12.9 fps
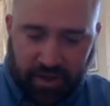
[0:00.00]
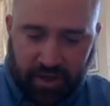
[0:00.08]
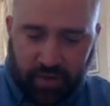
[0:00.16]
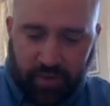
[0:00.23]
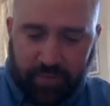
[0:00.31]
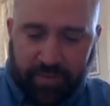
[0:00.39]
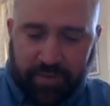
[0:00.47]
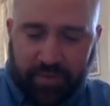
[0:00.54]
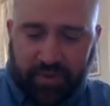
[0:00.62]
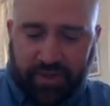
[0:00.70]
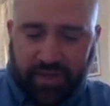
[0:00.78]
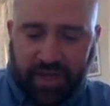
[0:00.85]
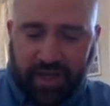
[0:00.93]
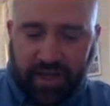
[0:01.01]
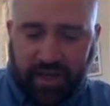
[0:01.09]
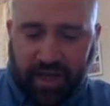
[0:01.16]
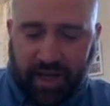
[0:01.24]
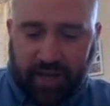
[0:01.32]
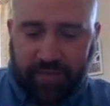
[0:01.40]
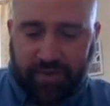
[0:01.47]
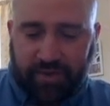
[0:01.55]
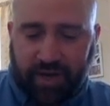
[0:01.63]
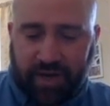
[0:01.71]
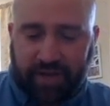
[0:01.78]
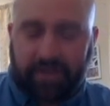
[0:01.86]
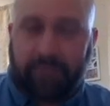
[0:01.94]
When people say
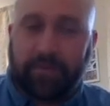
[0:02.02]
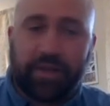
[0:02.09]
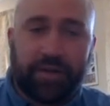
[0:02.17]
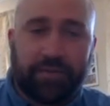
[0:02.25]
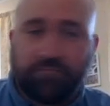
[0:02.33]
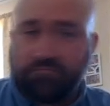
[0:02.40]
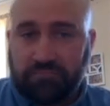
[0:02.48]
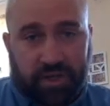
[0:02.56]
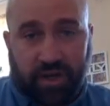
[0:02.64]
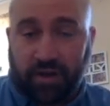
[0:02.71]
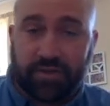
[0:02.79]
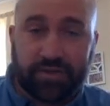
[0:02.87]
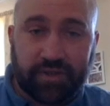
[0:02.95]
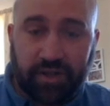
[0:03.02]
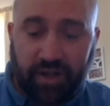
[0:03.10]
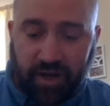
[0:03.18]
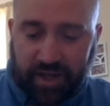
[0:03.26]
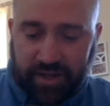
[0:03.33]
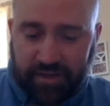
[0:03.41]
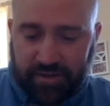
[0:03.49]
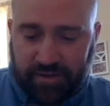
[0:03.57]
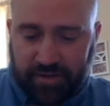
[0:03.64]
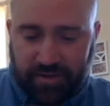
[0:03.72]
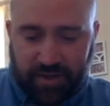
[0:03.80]
abstract to mean colours and lines,